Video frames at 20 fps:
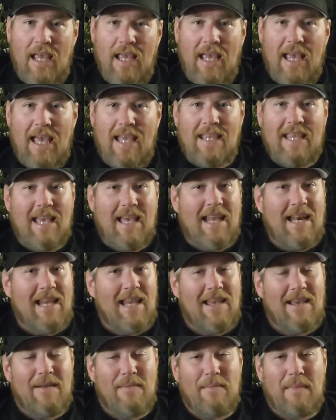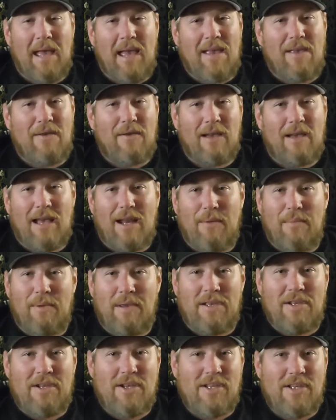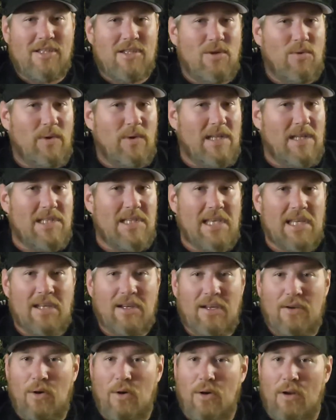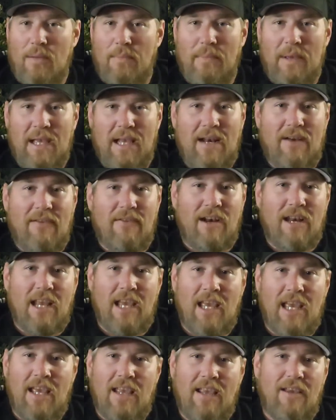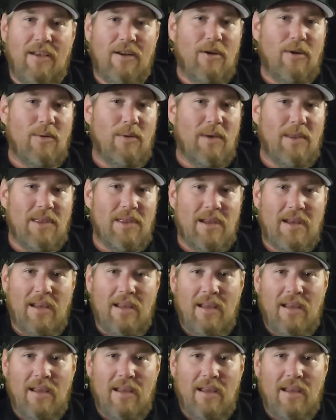Yeah, Daddy, Matt, you got to be just twisting going to bed every night, you know, with